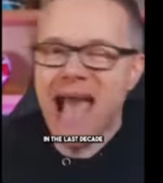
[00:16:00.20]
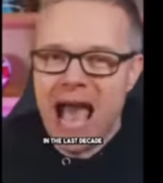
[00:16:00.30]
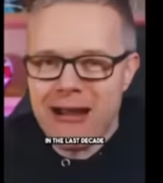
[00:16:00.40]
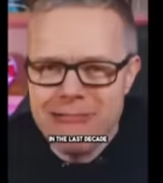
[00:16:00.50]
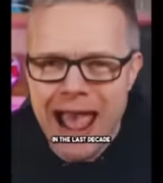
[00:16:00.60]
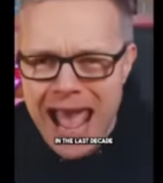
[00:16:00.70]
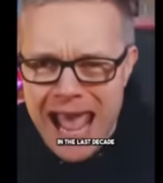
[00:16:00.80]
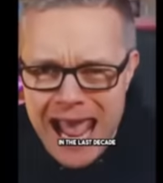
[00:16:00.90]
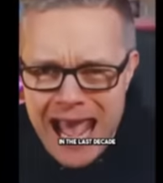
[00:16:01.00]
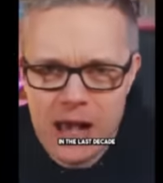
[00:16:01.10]
in the last
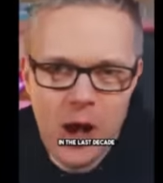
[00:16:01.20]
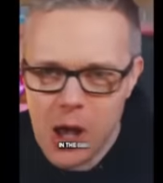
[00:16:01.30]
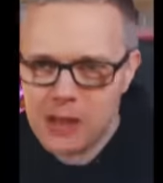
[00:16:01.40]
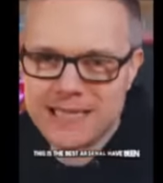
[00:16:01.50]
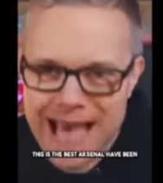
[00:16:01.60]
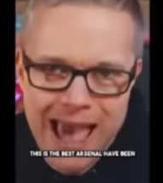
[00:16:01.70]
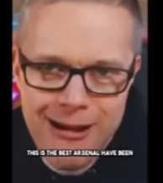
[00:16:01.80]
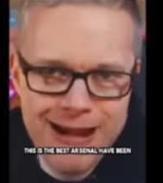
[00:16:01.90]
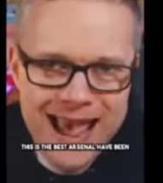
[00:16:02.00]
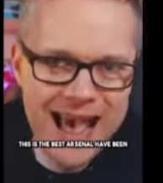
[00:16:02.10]
decade, this is
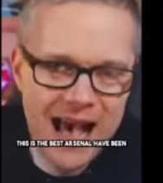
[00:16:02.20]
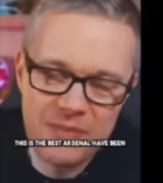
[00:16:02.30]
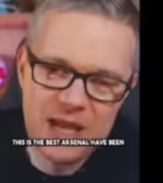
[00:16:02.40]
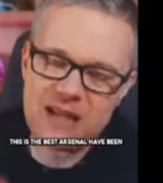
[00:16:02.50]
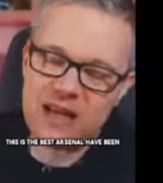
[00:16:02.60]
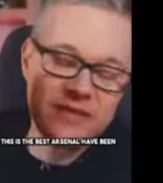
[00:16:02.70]
the best Arsenal have